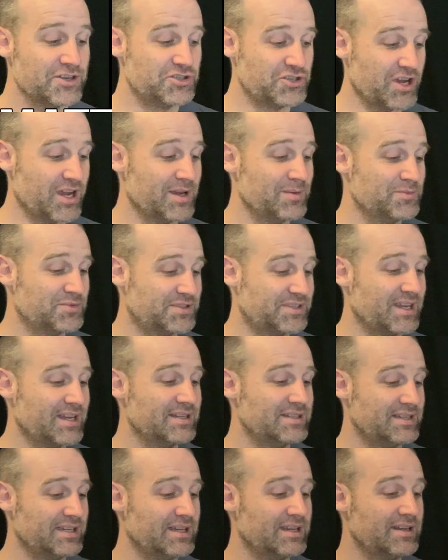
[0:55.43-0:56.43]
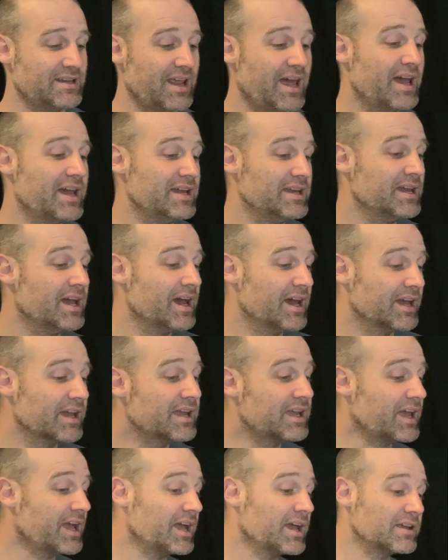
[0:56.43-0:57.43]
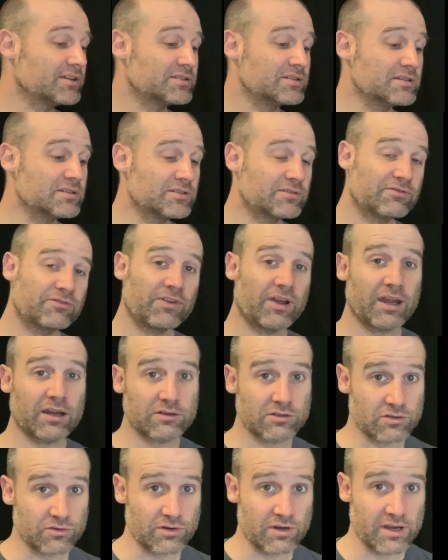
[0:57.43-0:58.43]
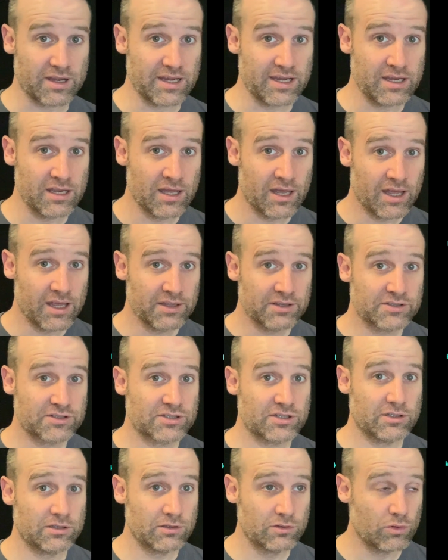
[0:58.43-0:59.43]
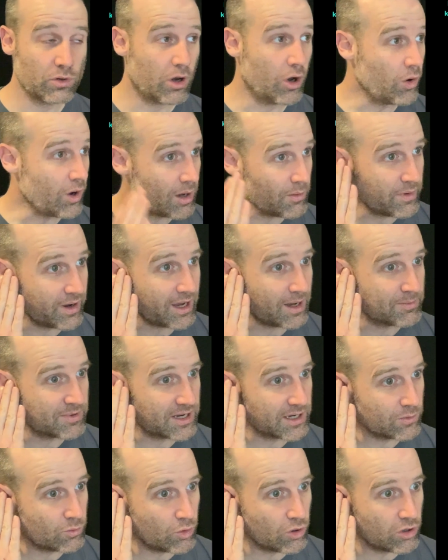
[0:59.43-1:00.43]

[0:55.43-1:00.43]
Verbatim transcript: James sent in a satisfactory solution. Oh, oh, wait, I'm getting